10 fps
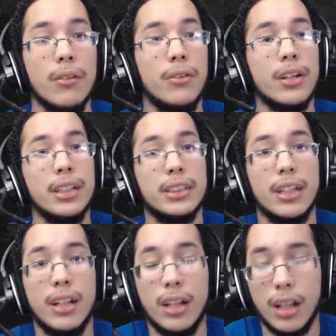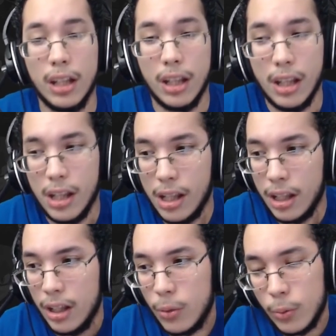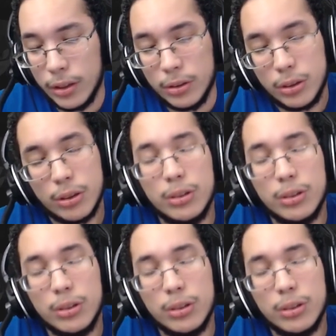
If you guys want to show